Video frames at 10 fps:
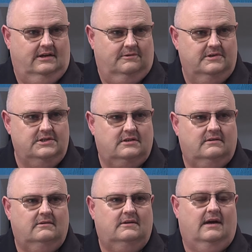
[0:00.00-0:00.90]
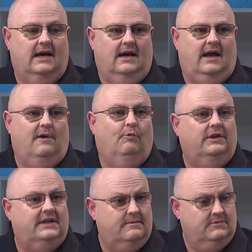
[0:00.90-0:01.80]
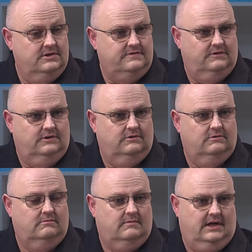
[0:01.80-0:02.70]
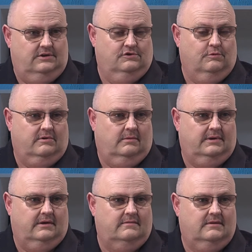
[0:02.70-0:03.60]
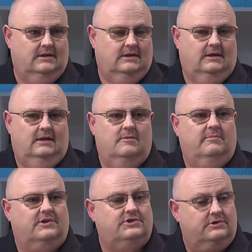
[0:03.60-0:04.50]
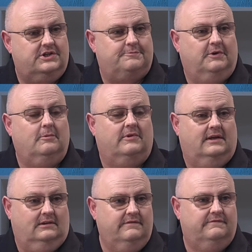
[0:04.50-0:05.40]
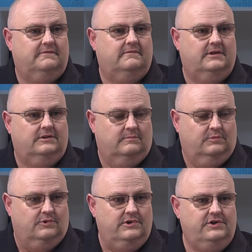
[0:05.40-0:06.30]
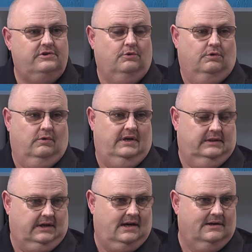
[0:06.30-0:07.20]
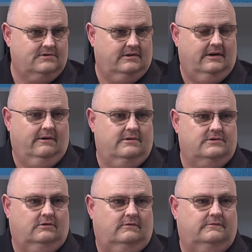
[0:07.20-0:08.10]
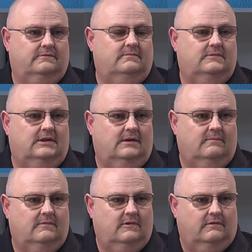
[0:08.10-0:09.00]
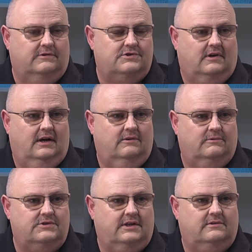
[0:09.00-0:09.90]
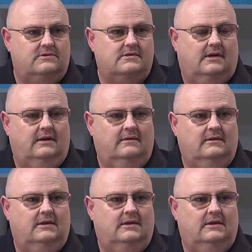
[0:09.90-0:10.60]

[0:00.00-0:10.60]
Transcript: that risk and what that means for you and your property. But it's not just people that live in the bush or in the country areas of Australia or South Australia.